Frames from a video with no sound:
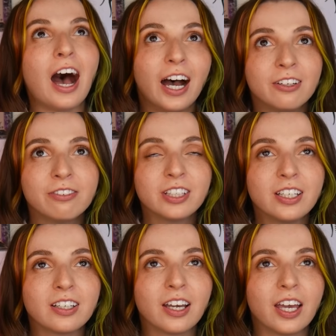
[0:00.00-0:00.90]
I feel
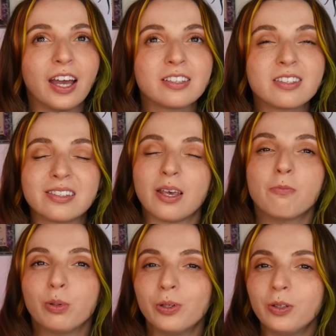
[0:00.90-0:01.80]
like it's
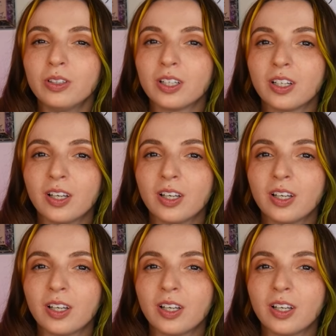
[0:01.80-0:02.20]
simple,